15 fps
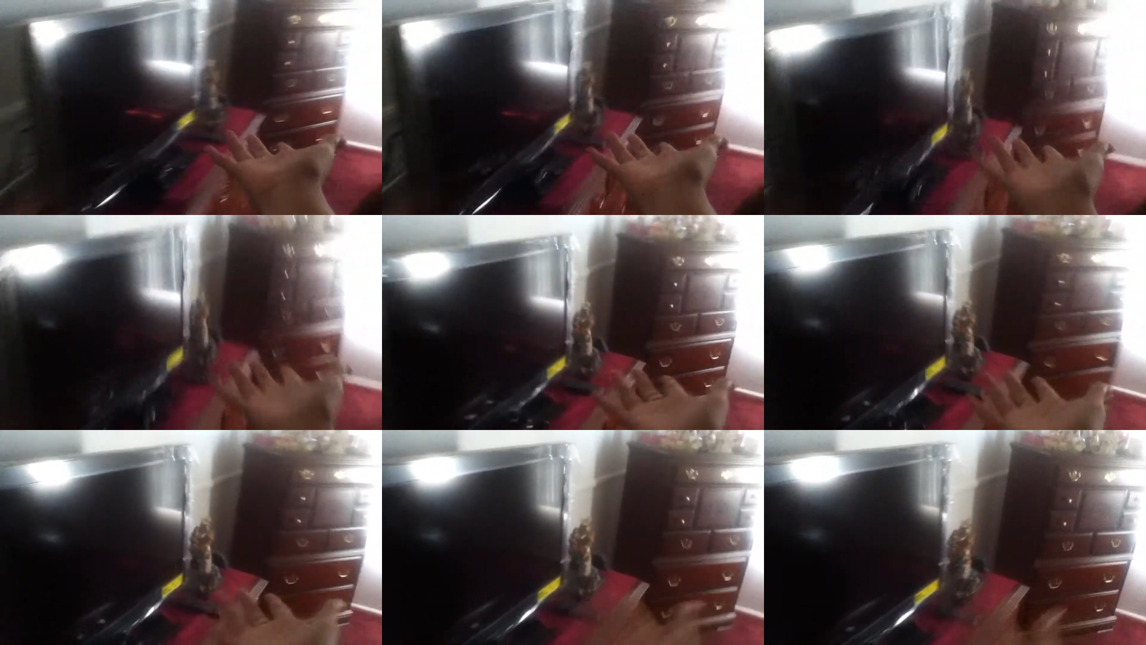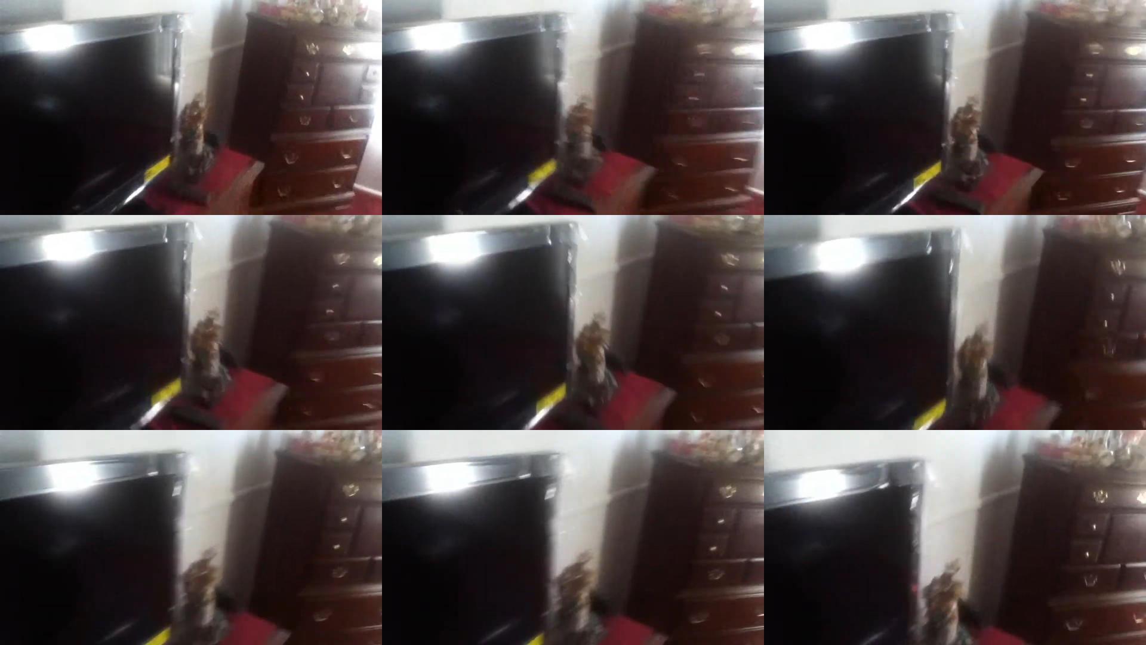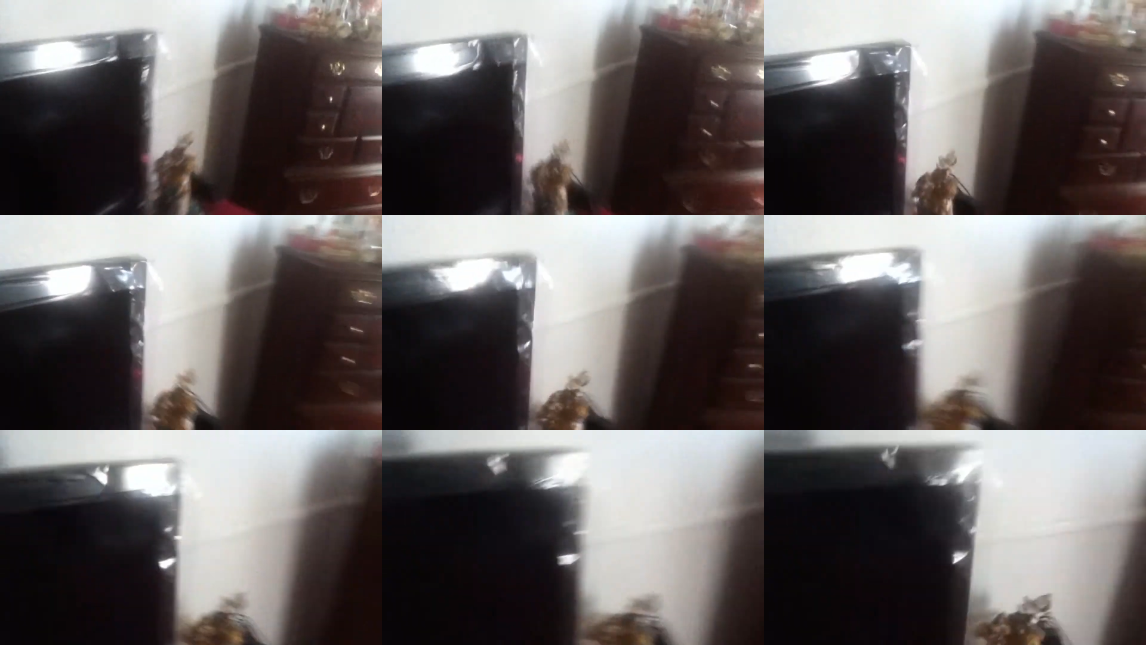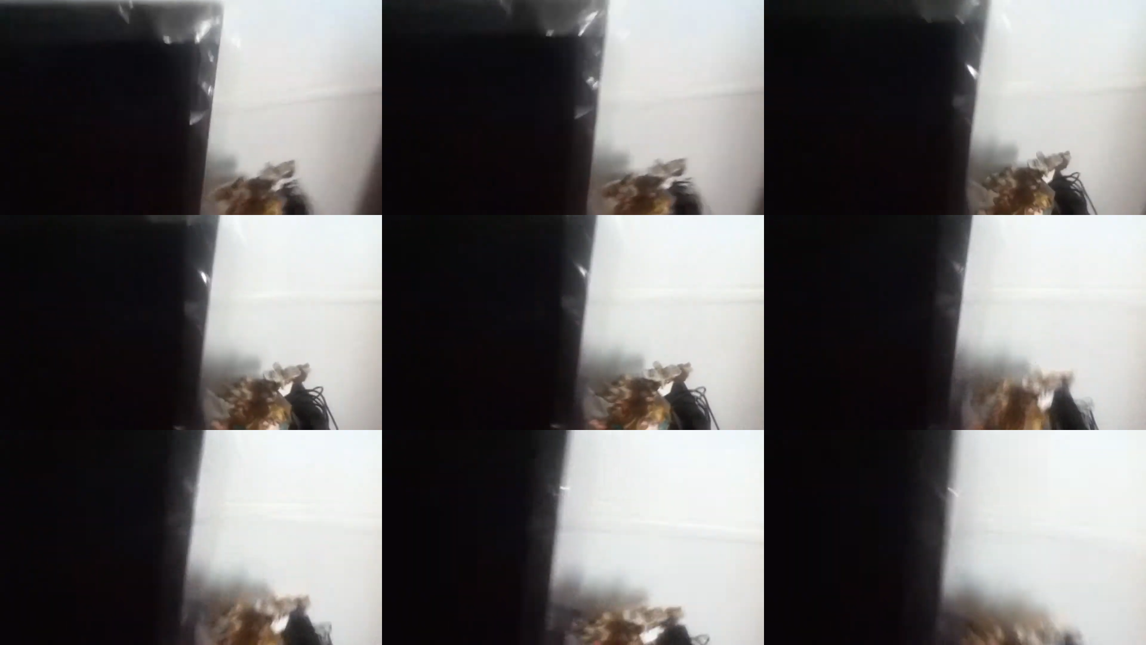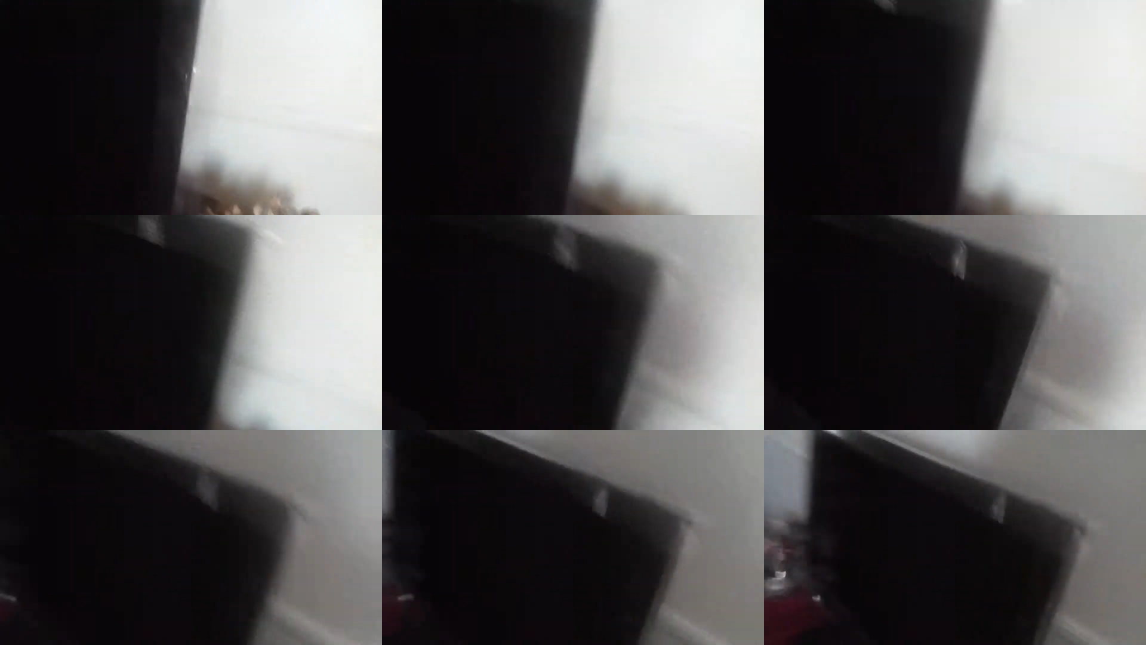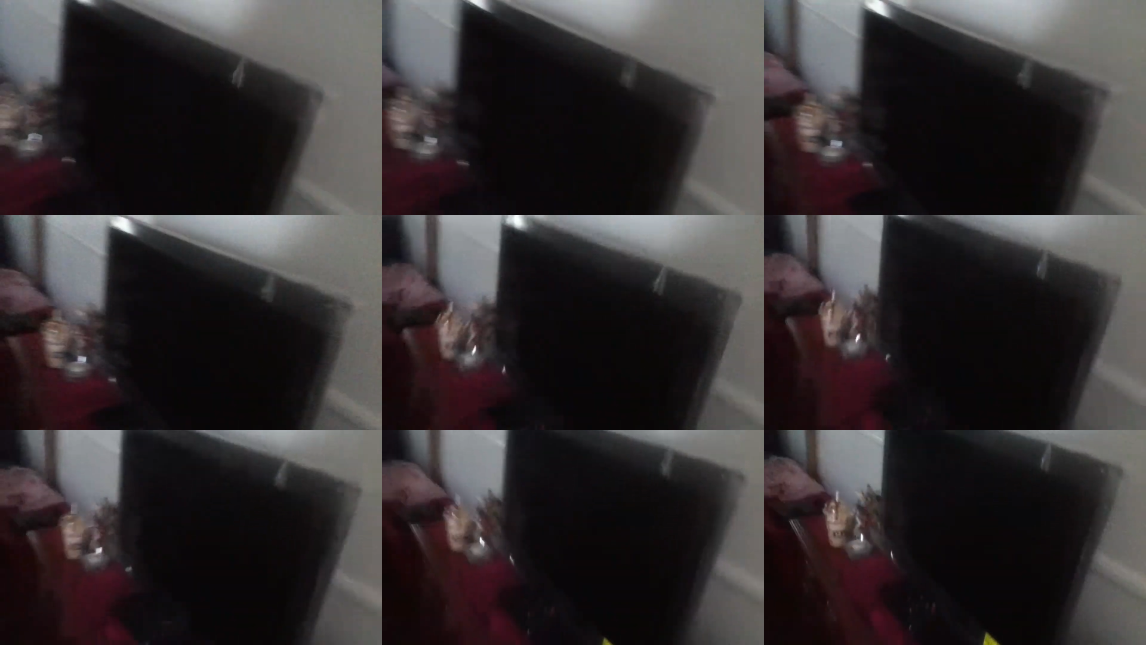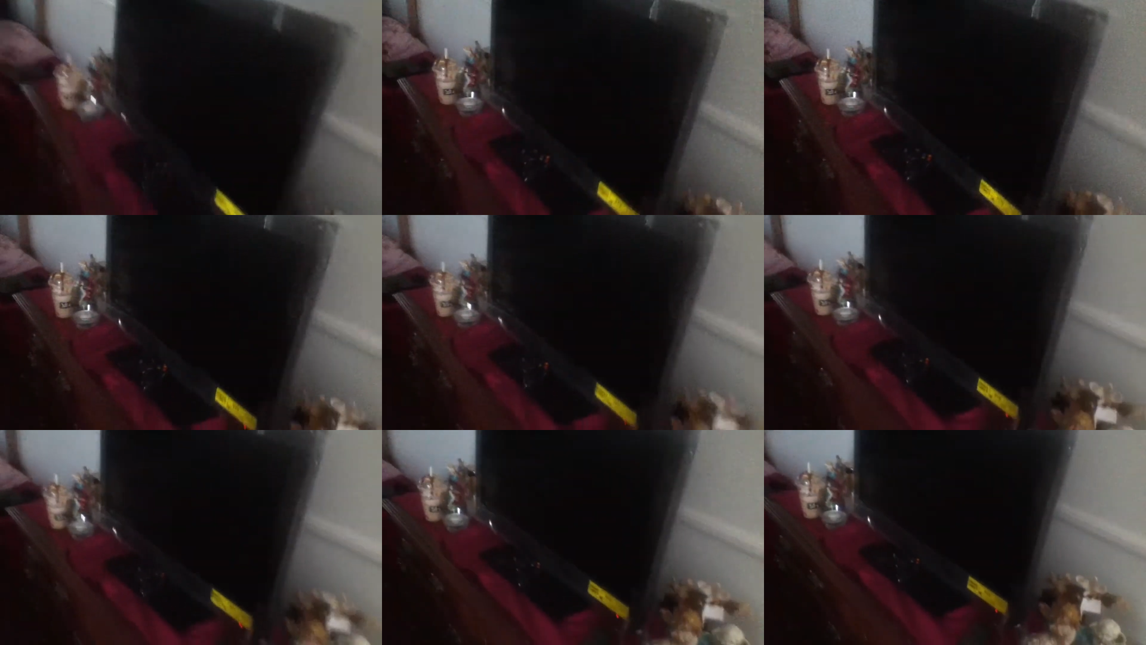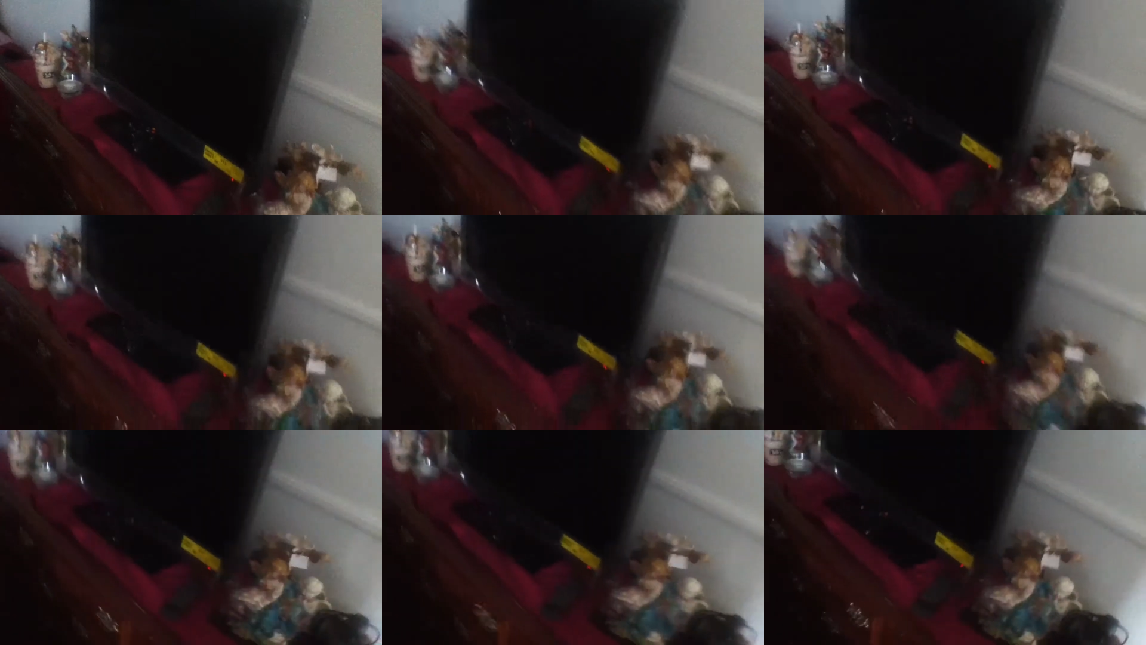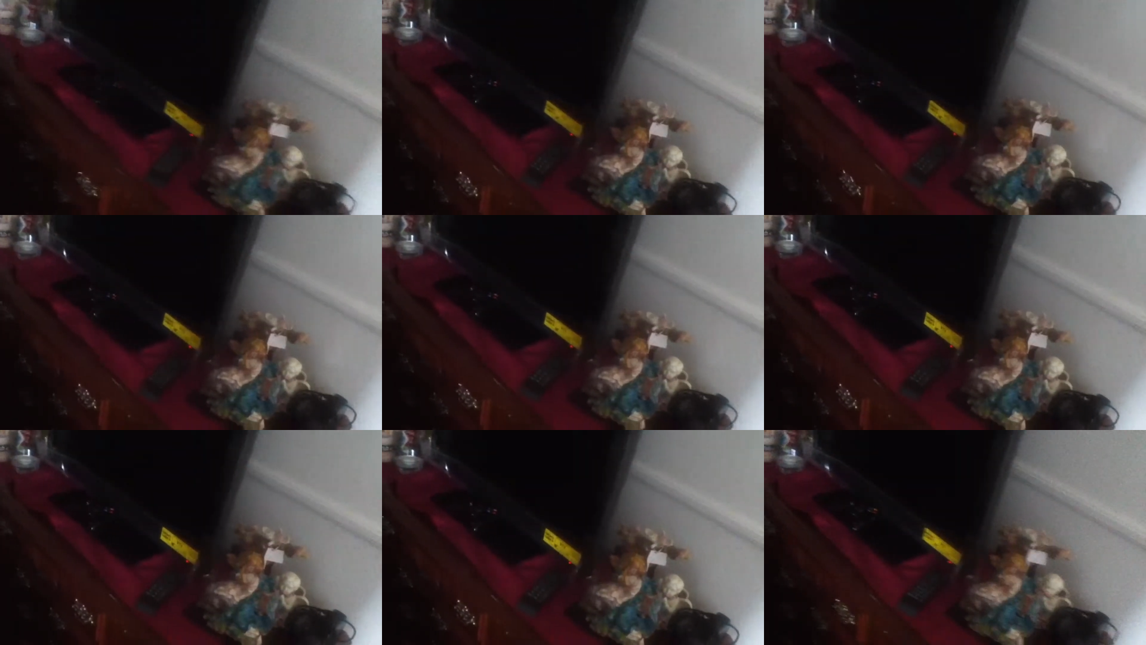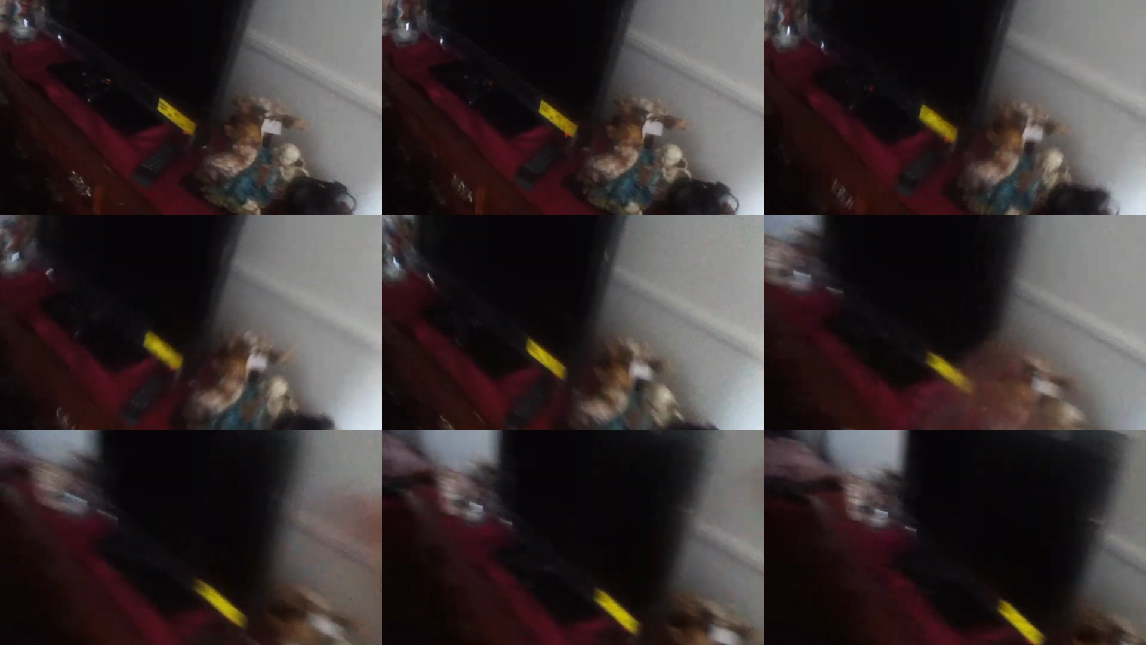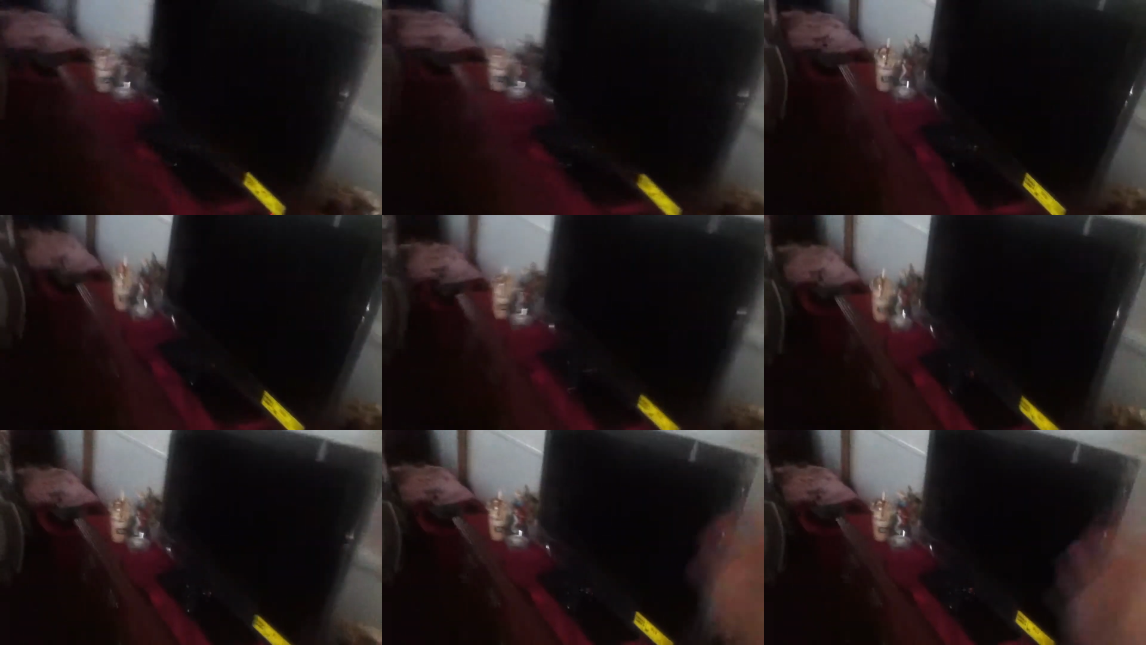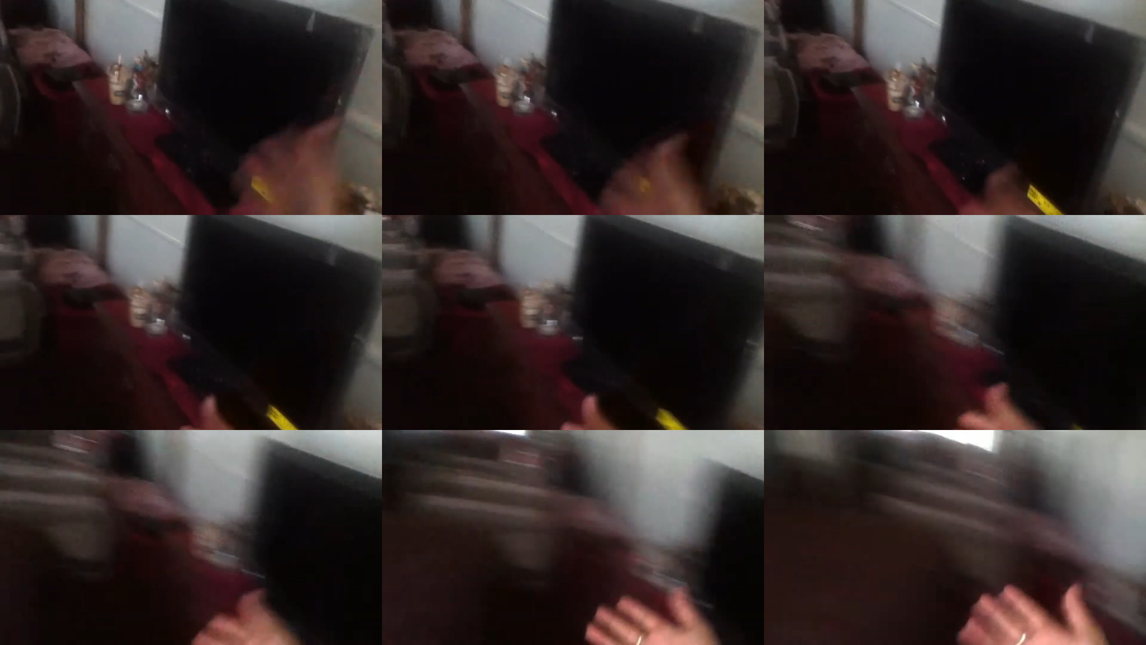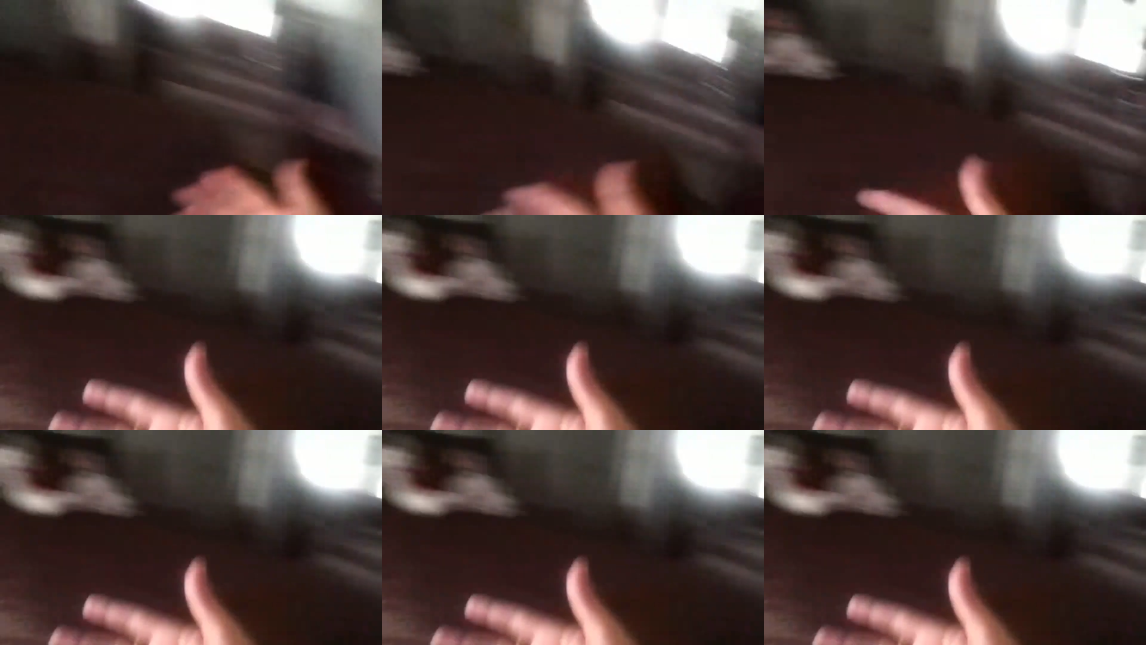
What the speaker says: (no speaker visible)